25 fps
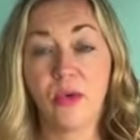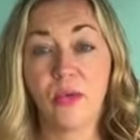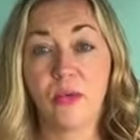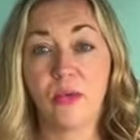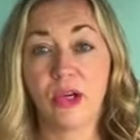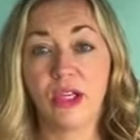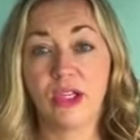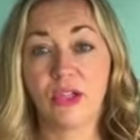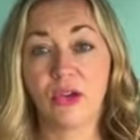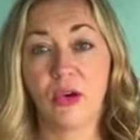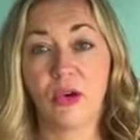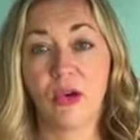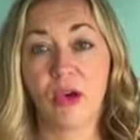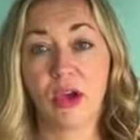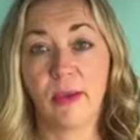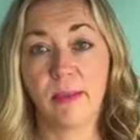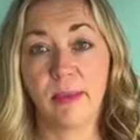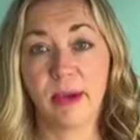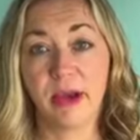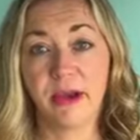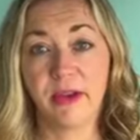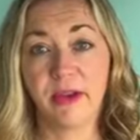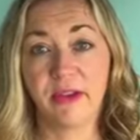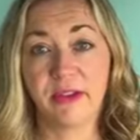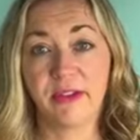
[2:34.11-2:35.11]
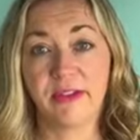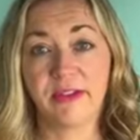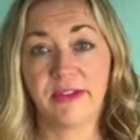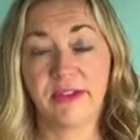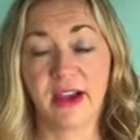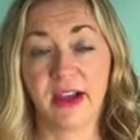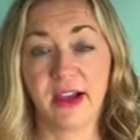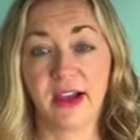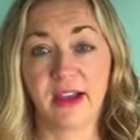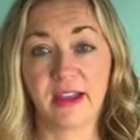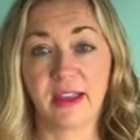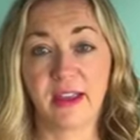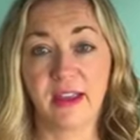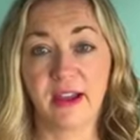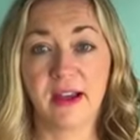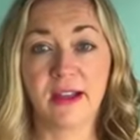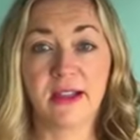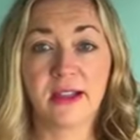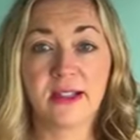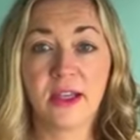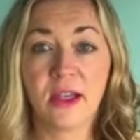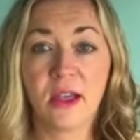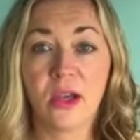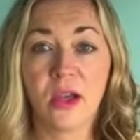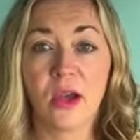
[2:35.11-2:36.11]
We talk about the fact
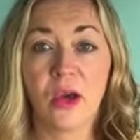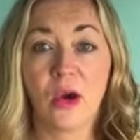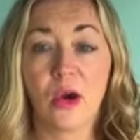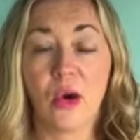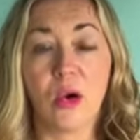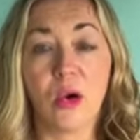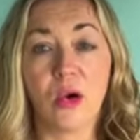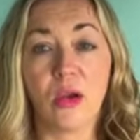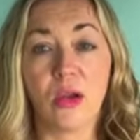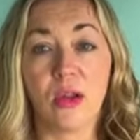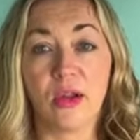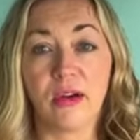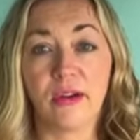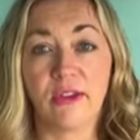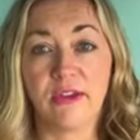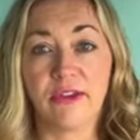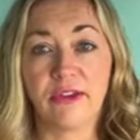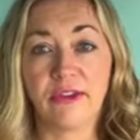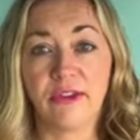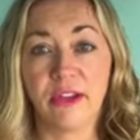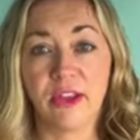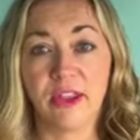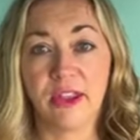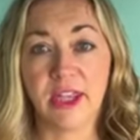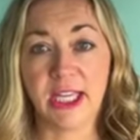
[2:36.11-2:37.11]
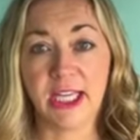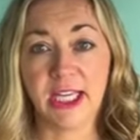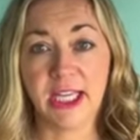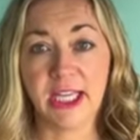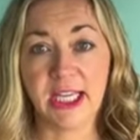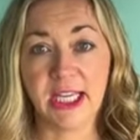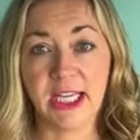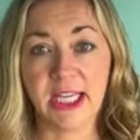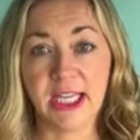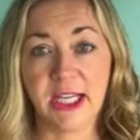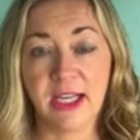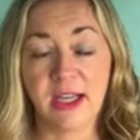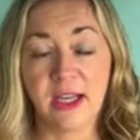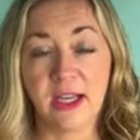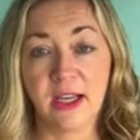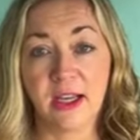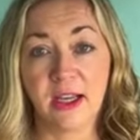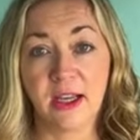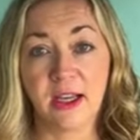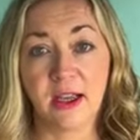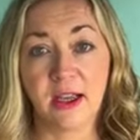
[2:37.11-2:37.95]
that all of the